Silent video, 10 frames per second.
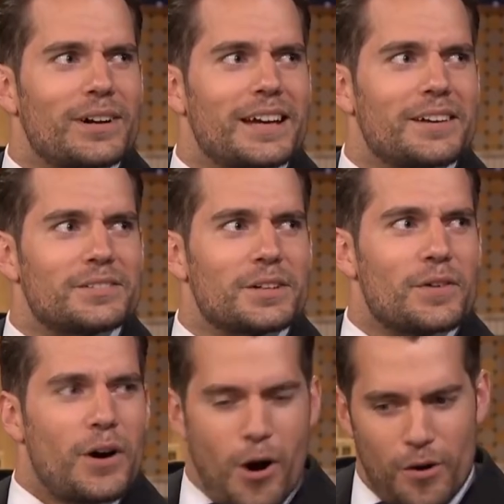But Henry
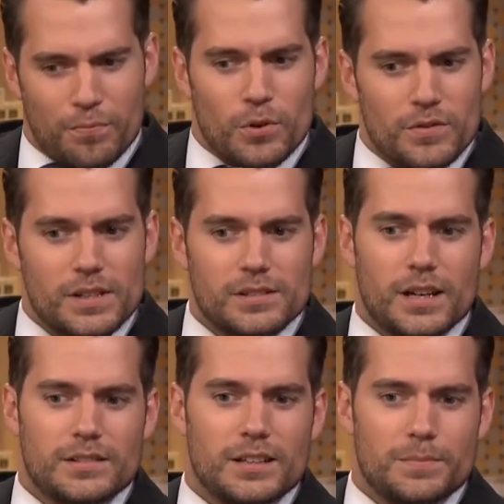Cavill is not
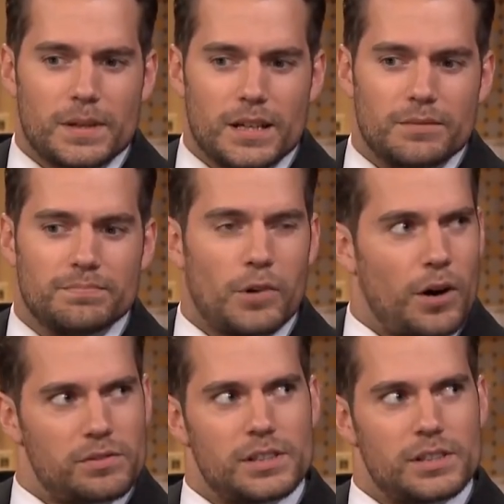your average man.